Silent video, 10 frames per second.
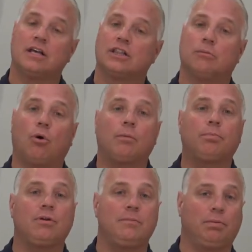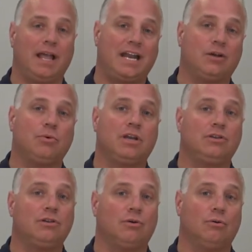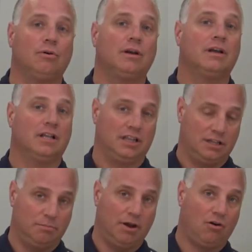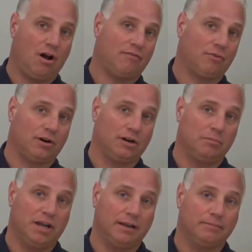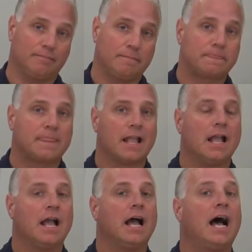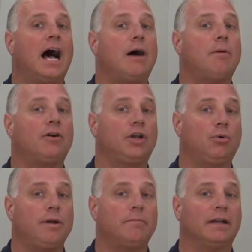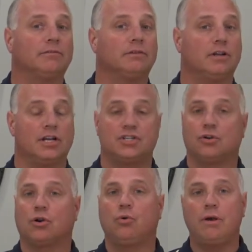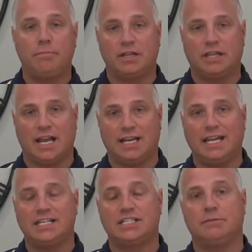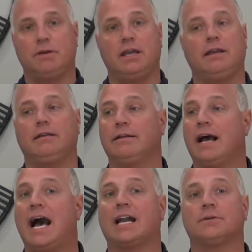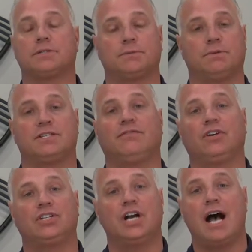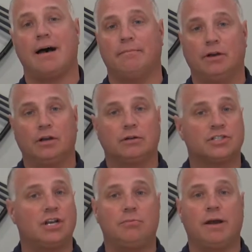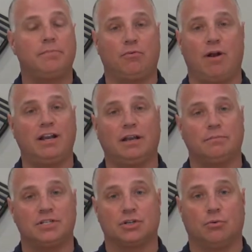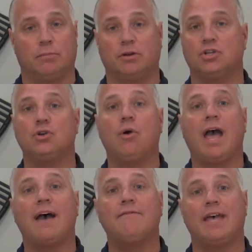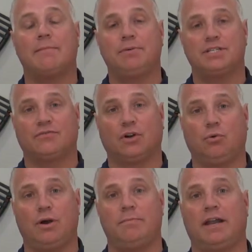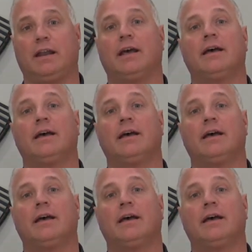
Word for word: the more pre-planning we can do, the better off we're going to be. How about equipment? Is there equipment that needs to be on a specific job? Say you might be renting a piece of equipment. Do you have that piece of equipment